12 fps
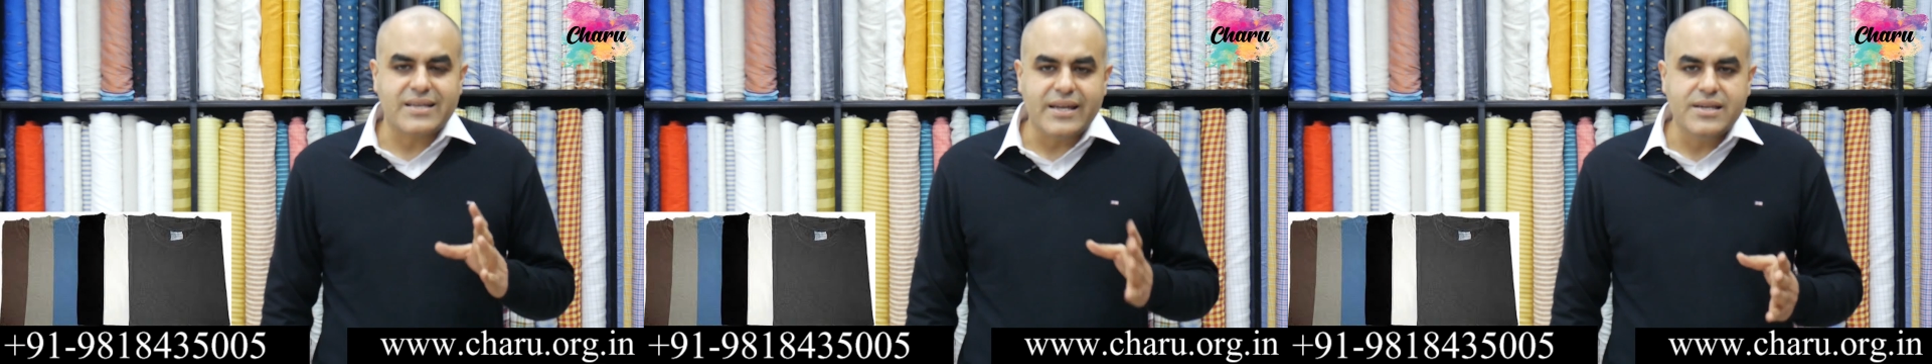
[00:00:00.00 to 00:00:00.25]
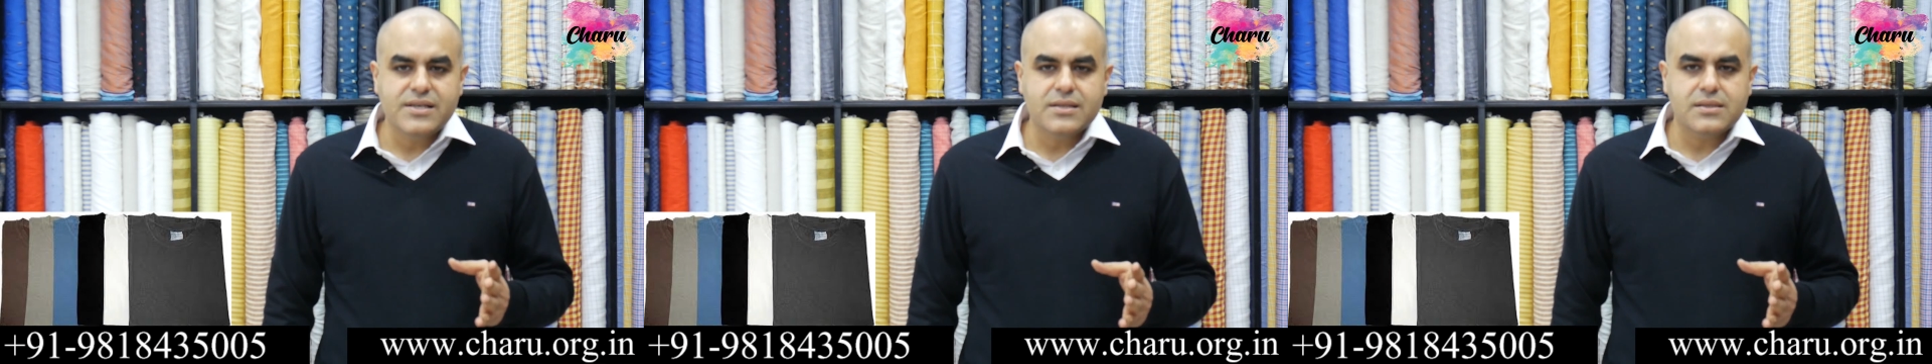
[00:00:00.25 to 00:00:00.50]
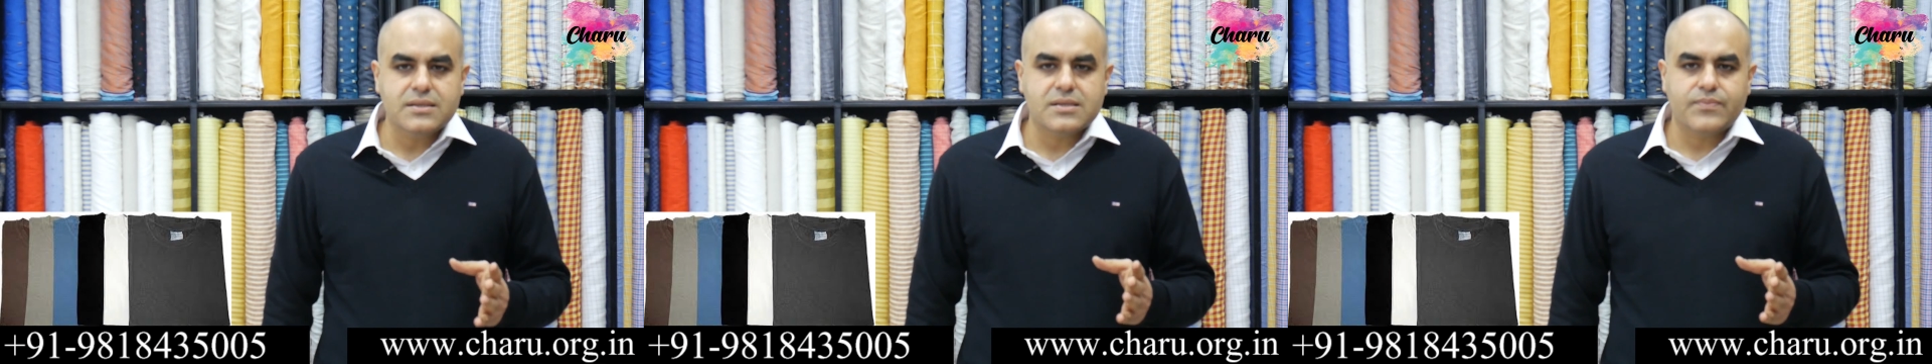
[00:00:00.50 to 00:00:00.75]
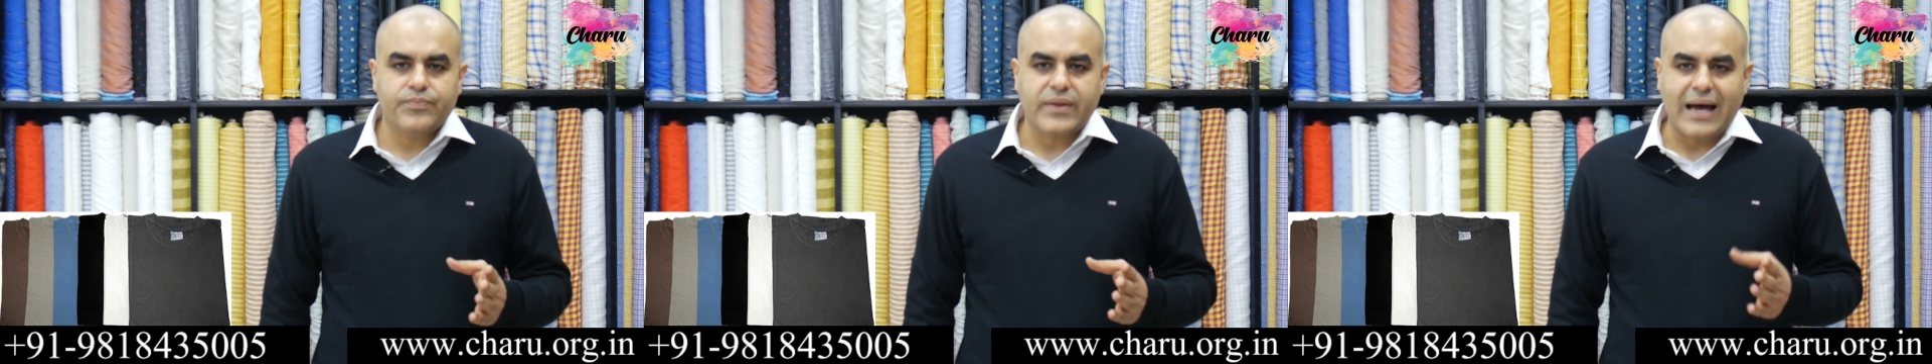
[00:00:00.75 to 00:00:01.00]
10 years
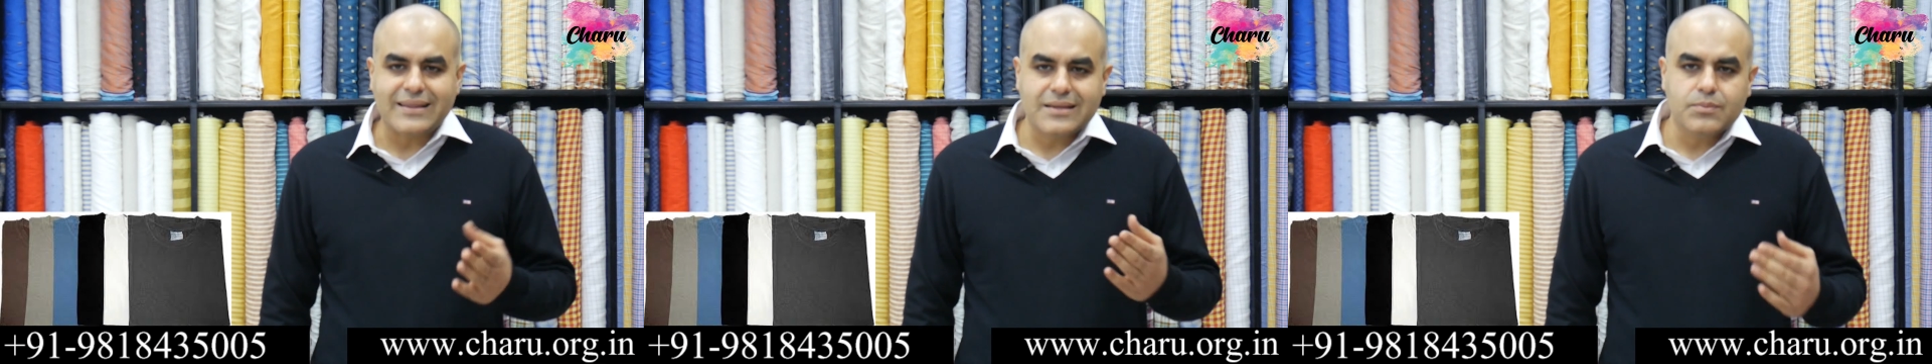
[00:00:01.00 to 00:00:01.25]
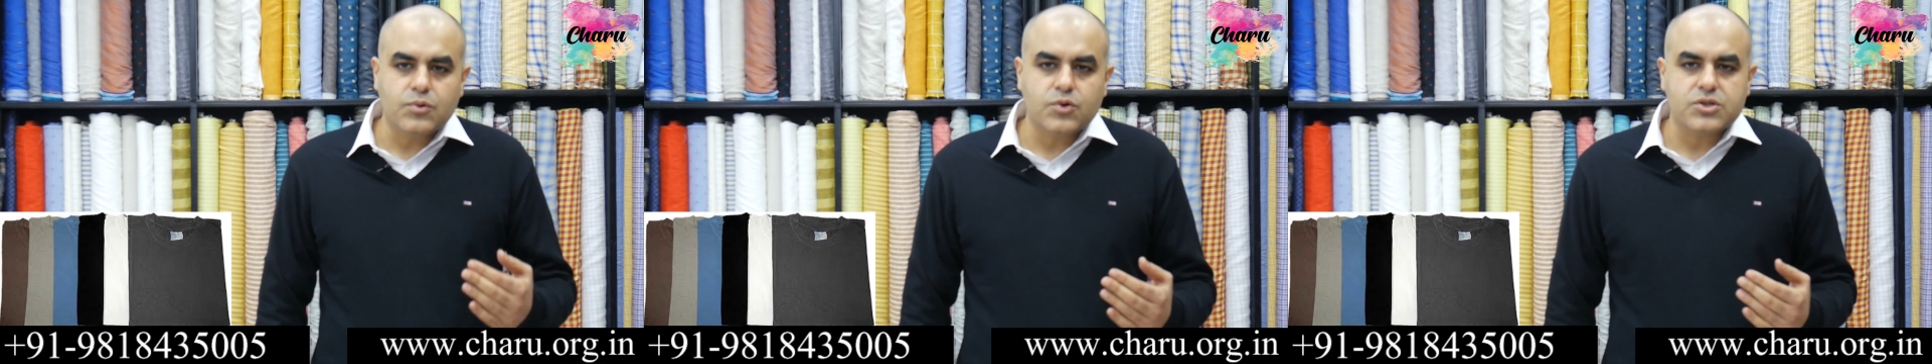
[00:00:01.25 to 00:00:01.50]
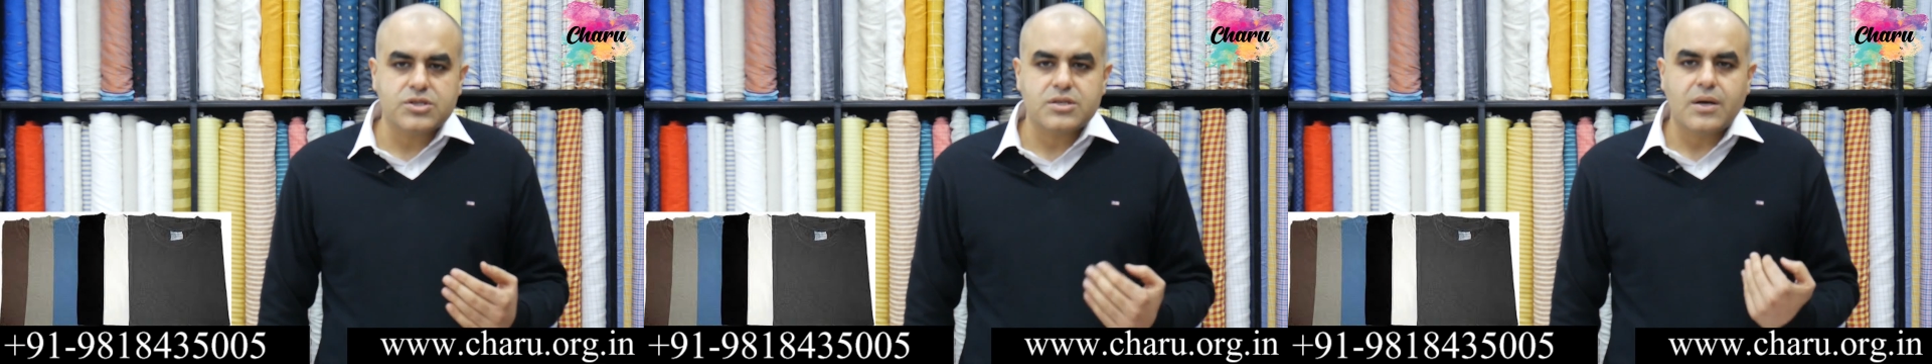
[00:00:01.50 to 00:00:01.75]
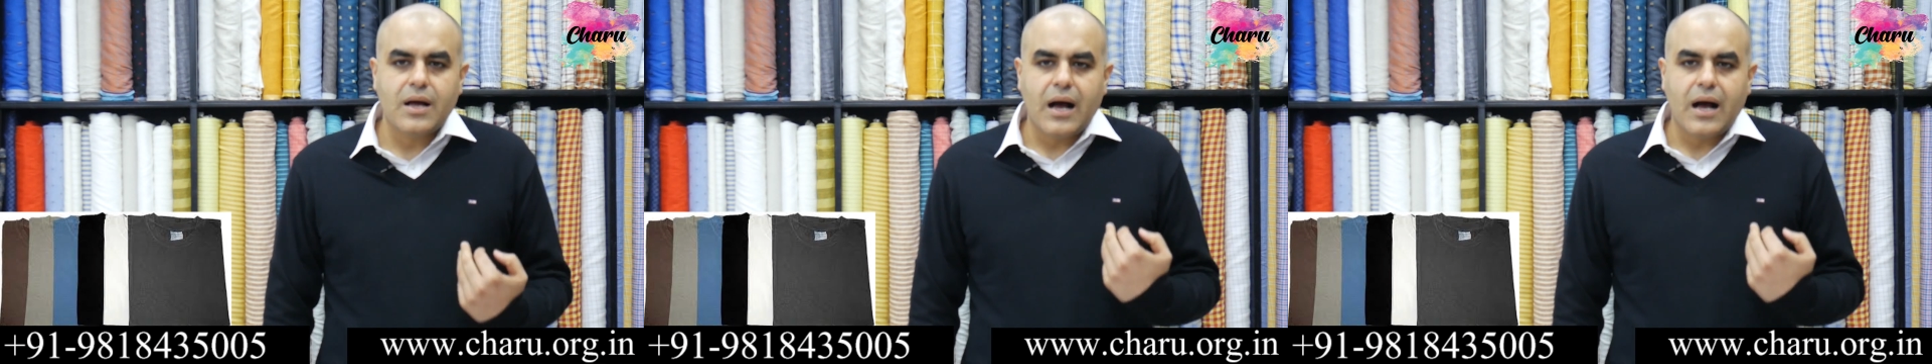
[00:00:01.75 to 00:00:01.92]
at the most,